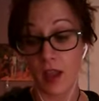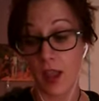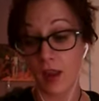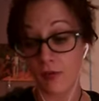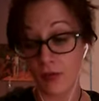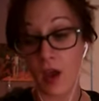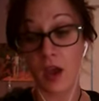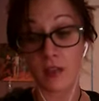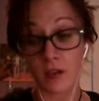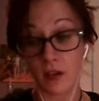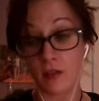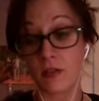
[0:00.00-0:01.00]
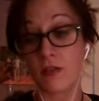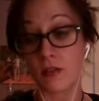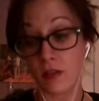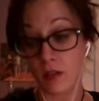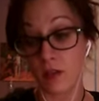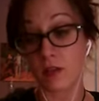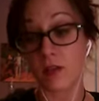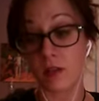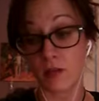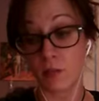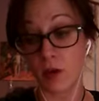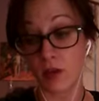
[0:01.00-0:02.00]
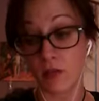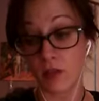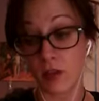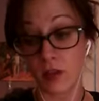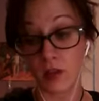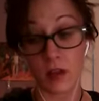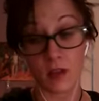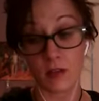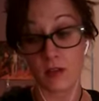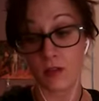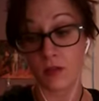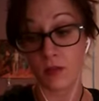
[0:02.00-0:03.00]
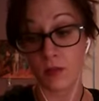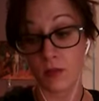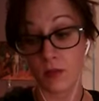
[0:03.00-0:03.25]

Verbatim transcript: And for others, this person is,